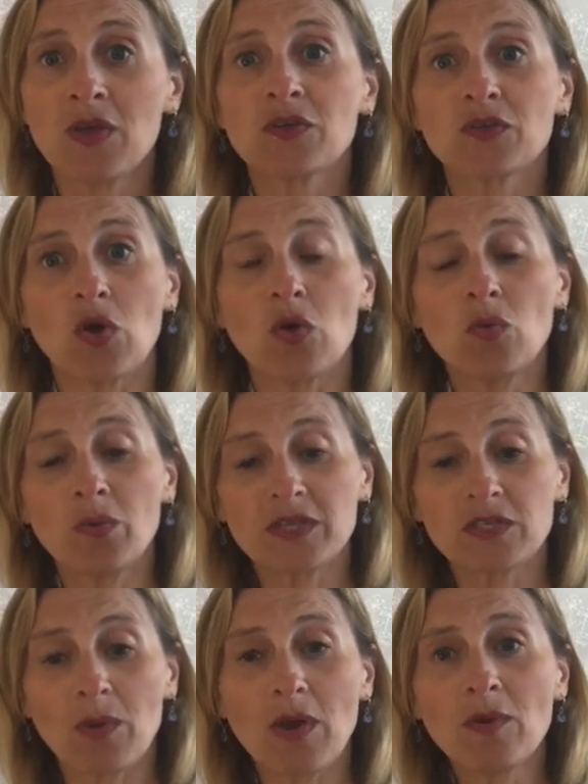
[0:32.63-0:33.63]
So we
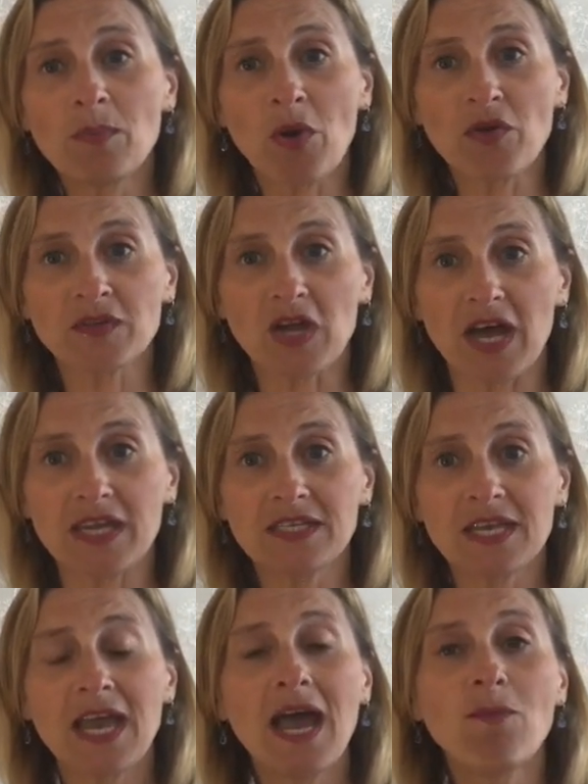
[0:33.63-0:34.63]
square root both sides,
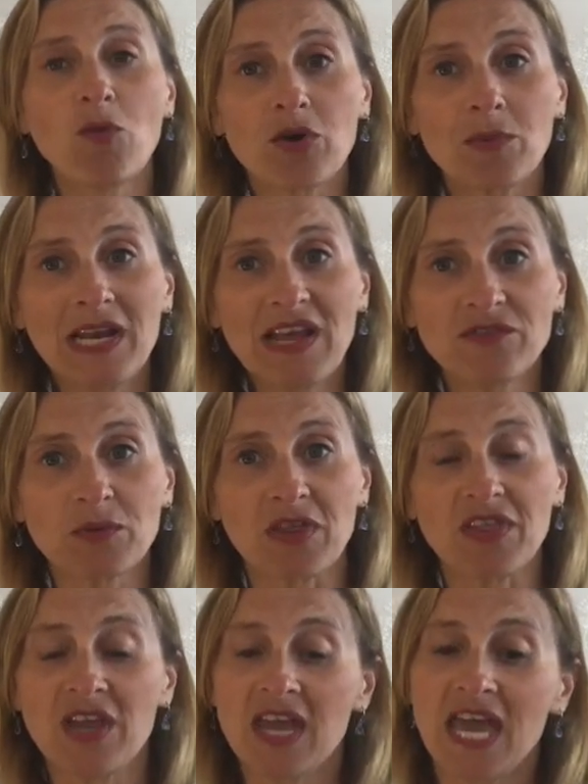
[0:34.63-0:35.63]
and what are we left with?
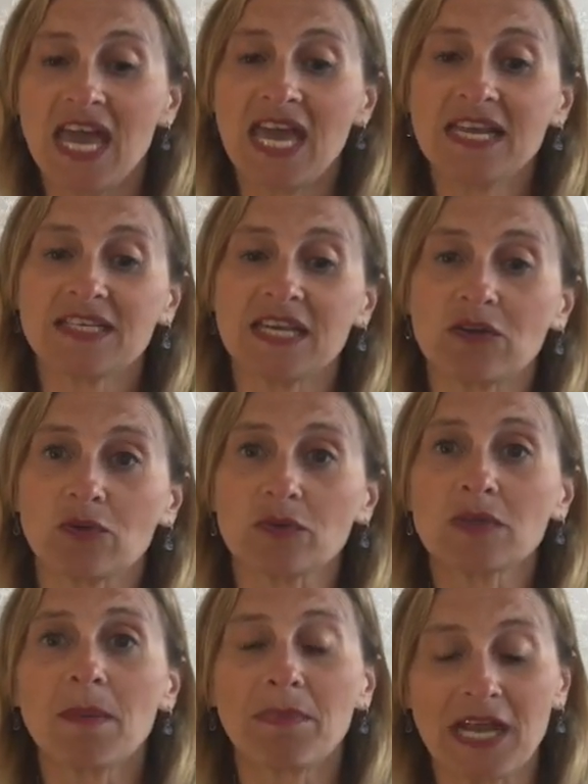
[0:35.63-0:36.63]
X
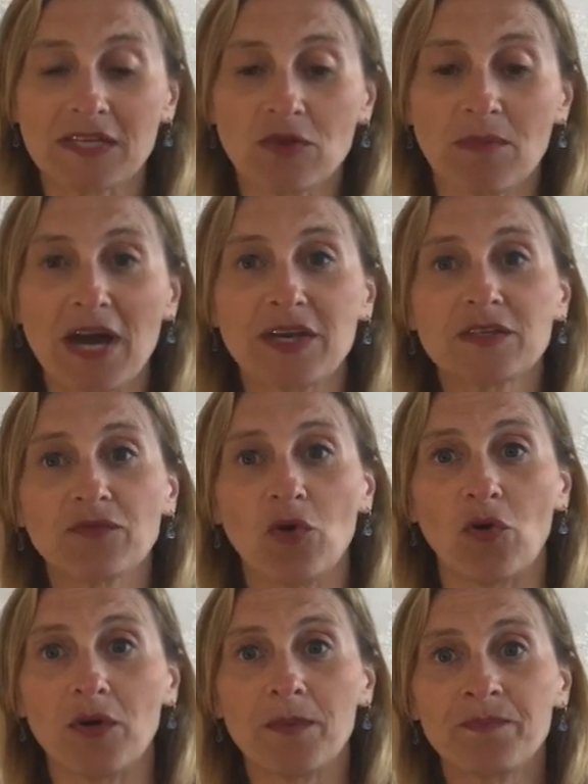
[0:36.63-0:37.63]
equals plus or minus
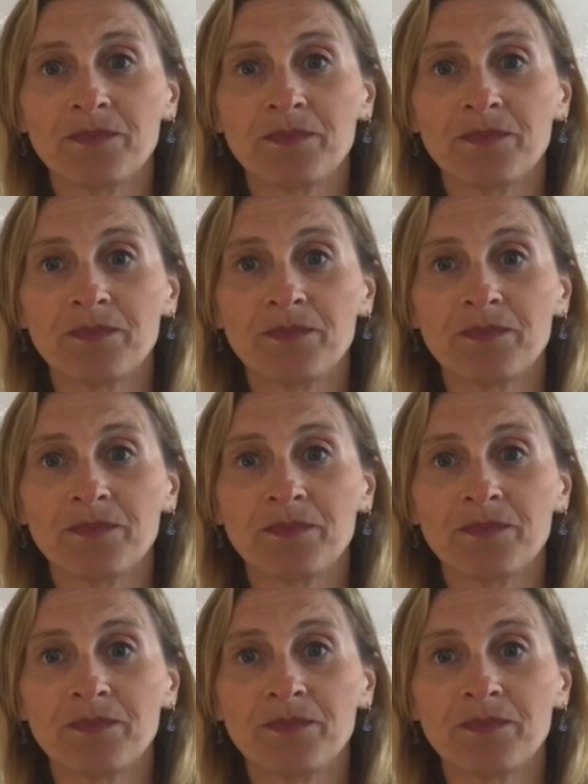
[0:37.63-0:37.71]
4.